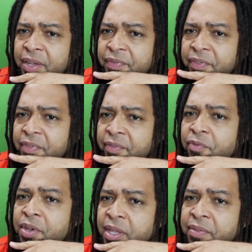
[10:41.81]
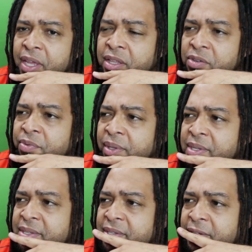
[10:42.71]
if they do
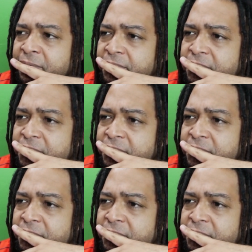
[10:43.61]
release it.